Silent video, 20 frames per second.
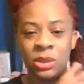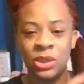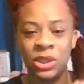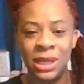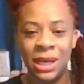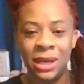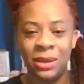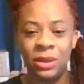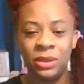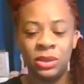
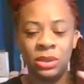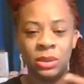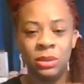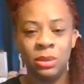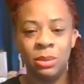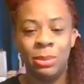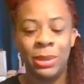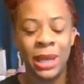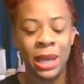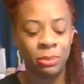Shout out to
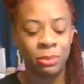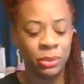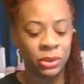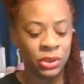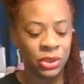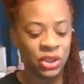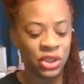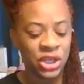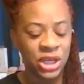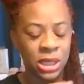Little Black
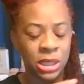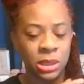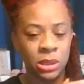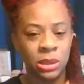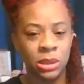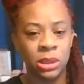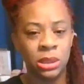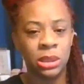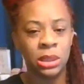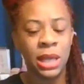Book's
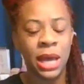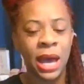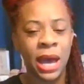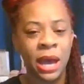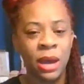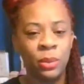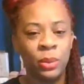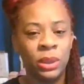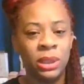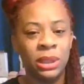channel.
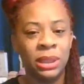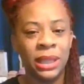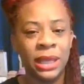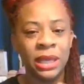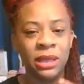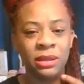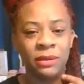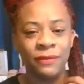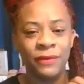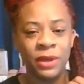I will
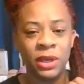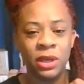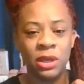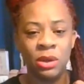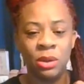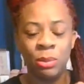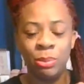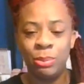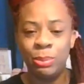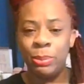link the
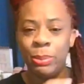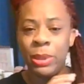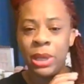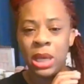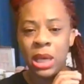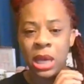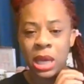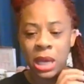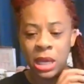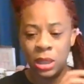video
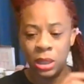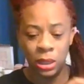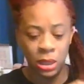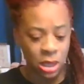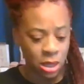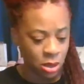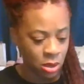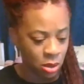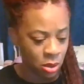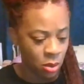
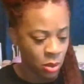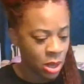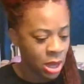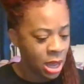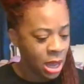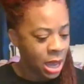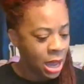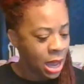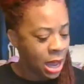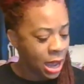below.
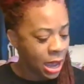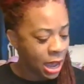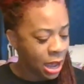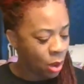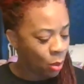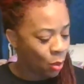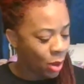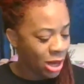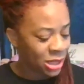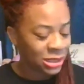I
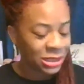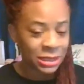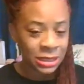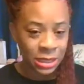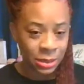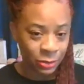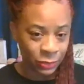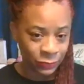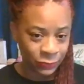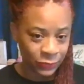watched
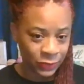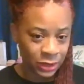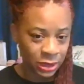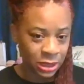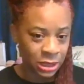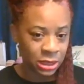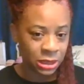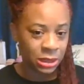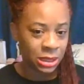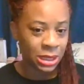some of it,
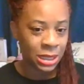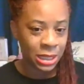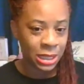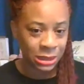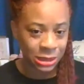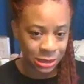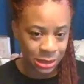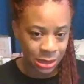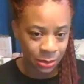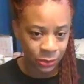and then I had
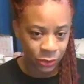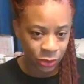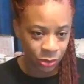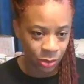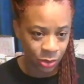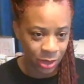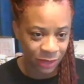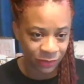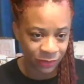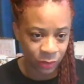to stop because, you
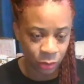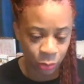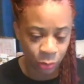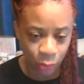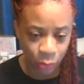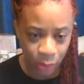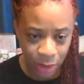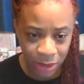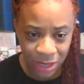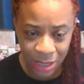know, I have a little
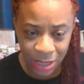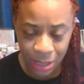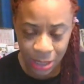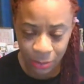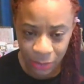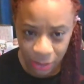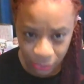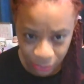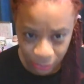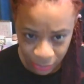boy that I'm
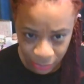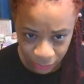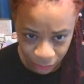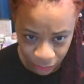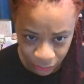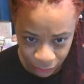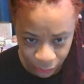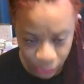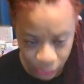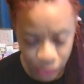getting ready for
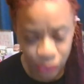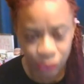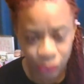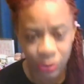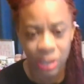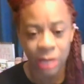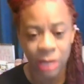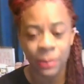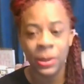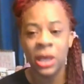the first
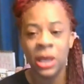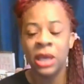grade.